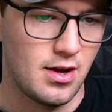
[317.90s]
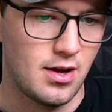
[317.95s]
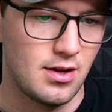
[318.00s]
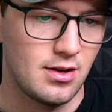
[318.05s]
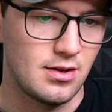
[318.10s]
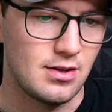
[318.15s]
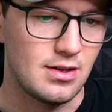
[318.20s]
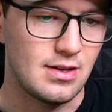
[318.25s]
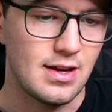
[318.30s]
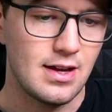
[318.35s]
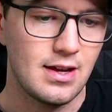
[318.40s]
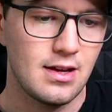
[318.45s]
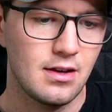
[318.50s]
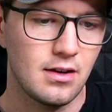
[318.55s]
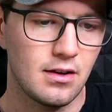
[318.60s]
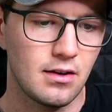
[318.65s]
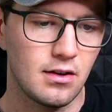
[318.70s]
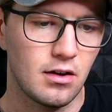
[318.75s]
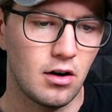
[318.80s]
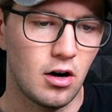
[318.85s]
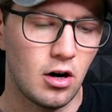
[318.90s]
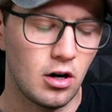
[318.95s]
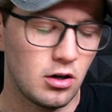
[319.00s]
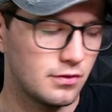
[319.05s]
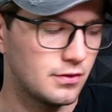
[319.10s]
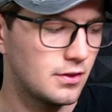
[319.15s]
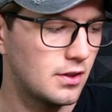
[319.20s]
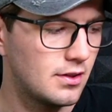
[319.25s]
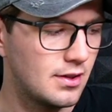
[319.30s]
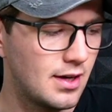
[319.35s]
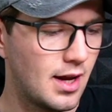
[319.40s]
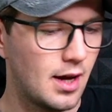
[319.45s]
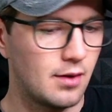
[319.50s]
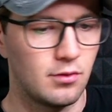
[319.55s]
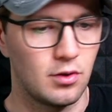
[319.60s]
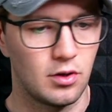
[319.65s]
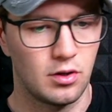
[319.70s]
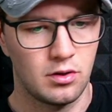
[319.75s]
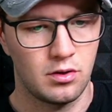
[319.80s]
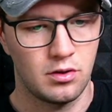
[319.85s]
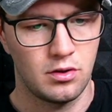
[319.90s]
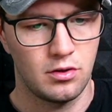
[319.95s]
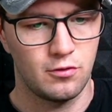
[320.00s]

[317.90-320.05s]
they often never